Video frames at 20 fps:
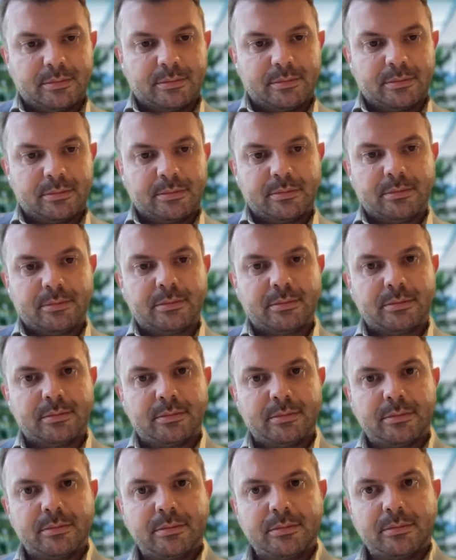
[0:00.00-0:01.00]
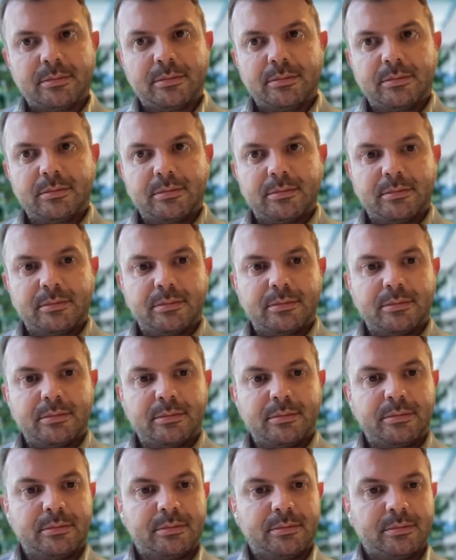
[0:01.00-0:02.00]

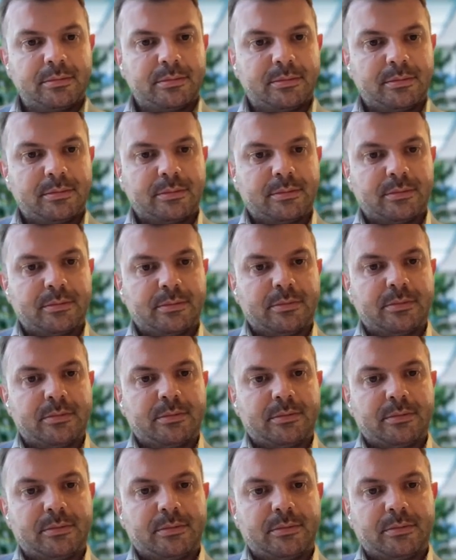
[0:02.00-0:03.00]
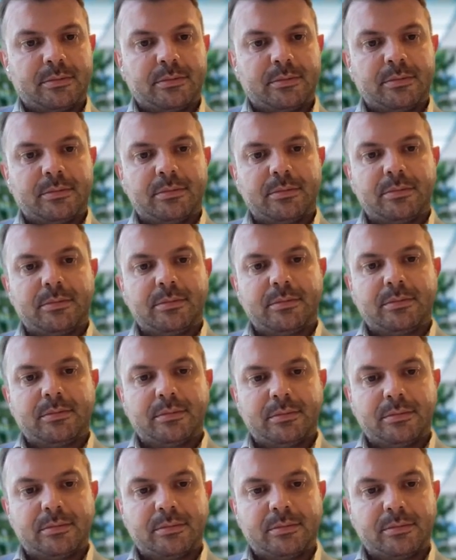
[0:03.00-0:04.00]

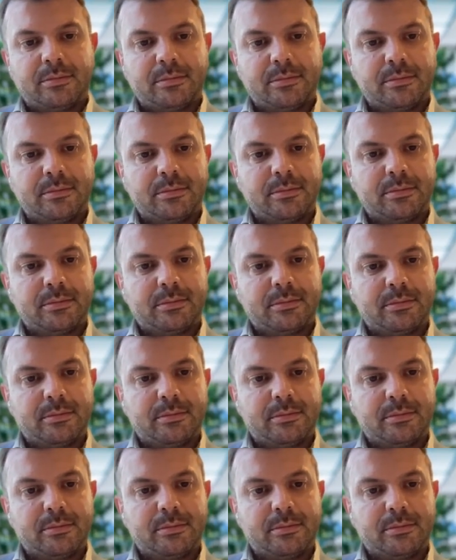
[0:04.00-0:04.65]
The person shown says nothing.